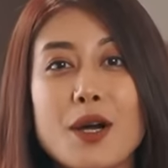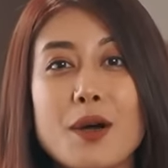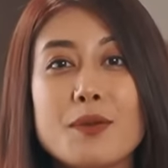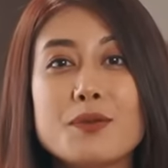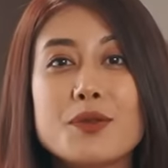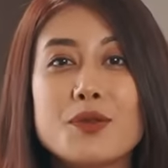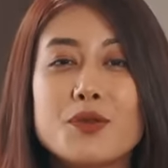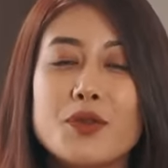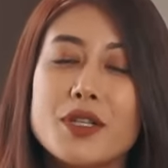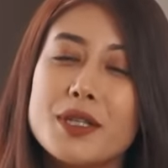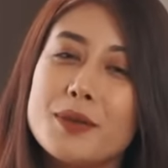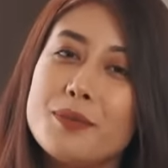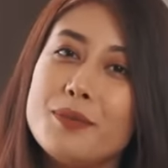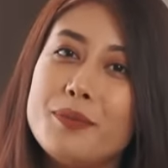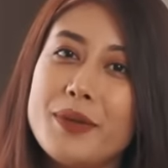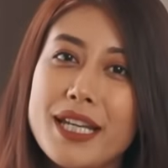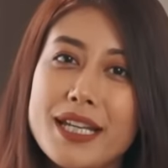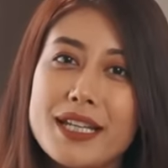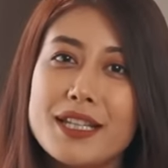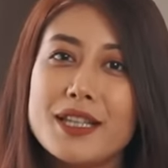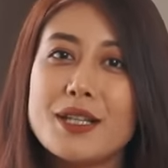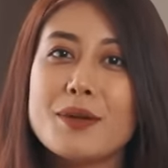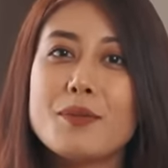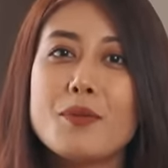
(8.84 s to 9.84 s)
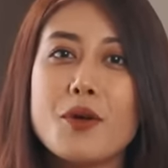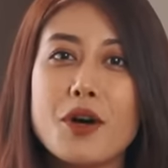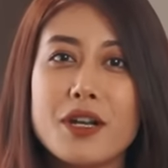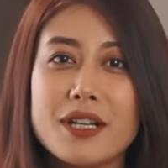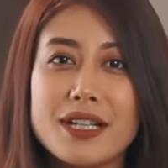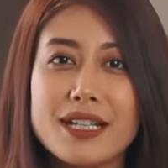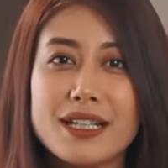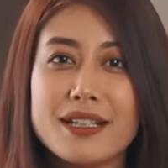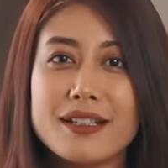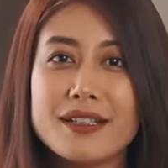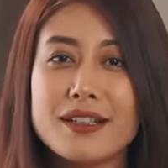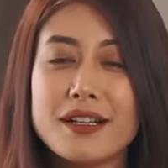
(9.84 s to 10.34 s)
comes with being in the
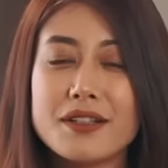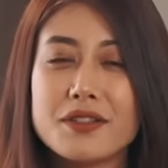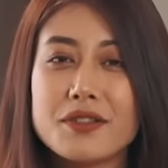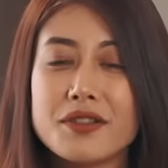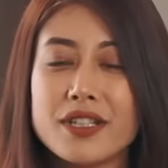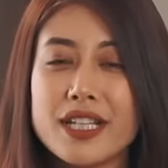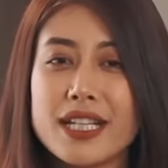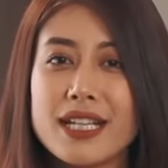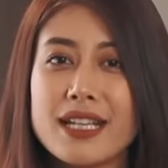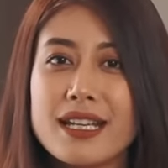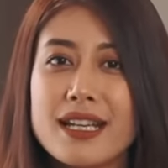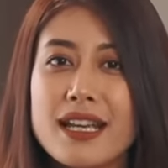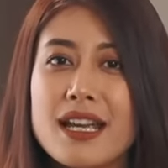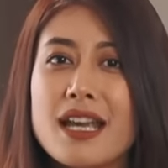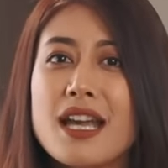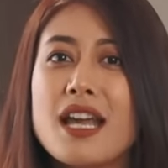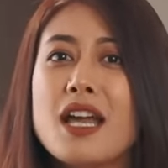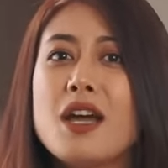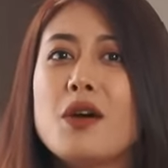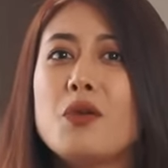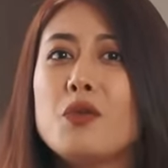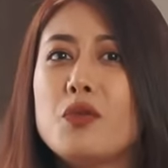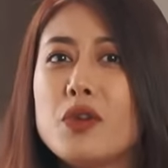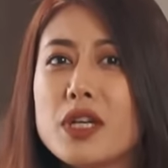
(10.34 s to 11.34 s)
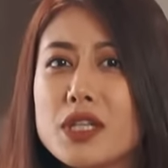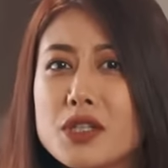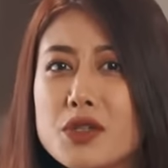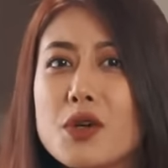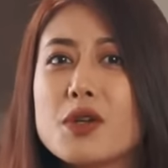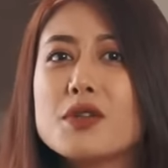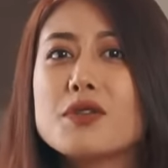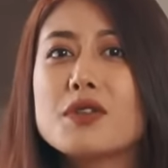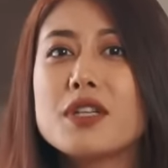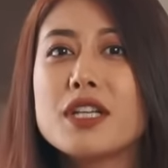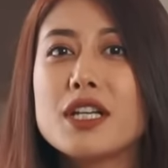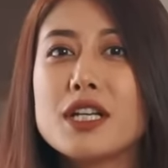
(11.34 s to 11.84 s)
modeling industry, which
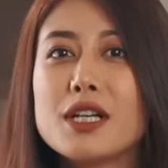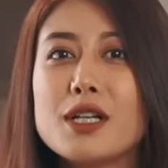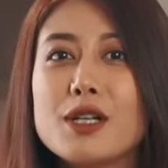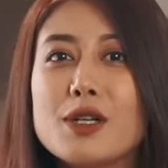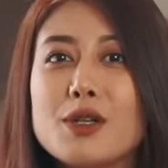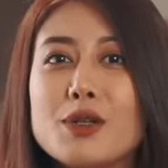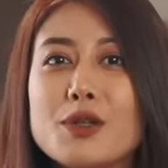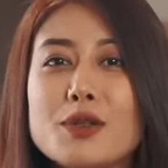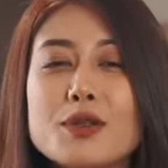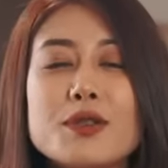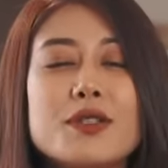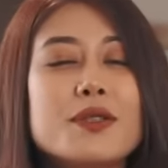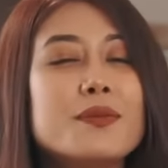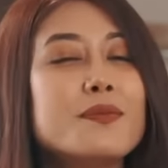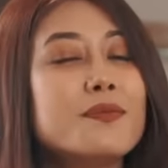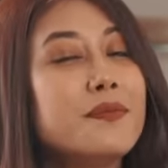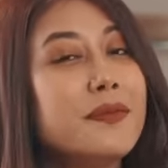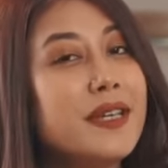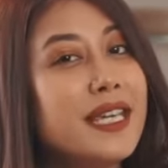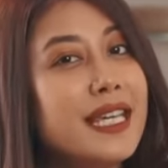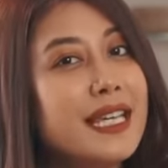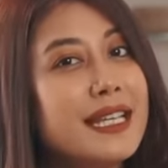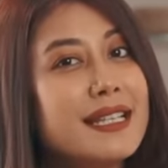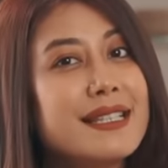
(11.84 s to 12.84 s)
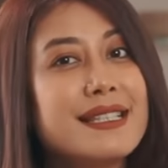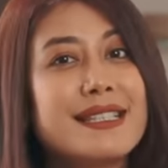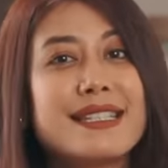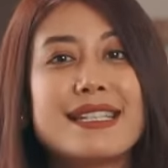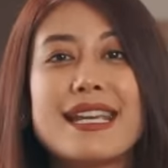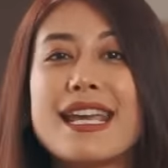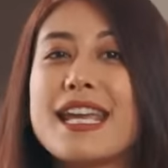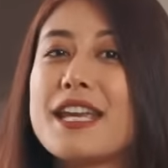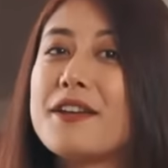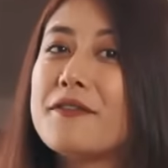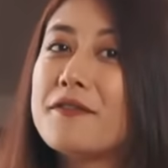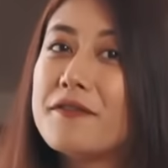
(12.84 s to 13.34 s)
also includes me
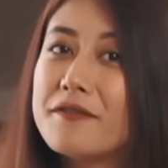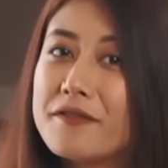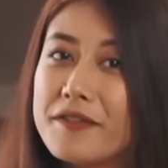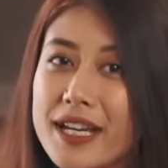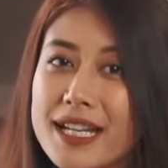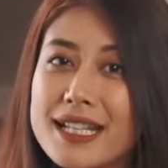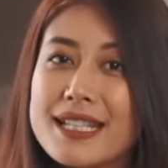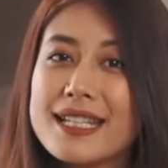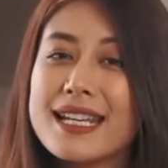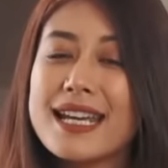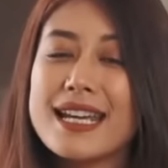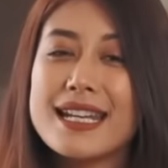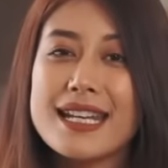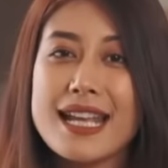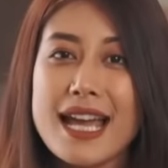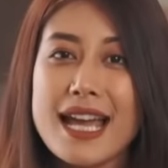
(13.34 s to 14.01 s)
staying fit and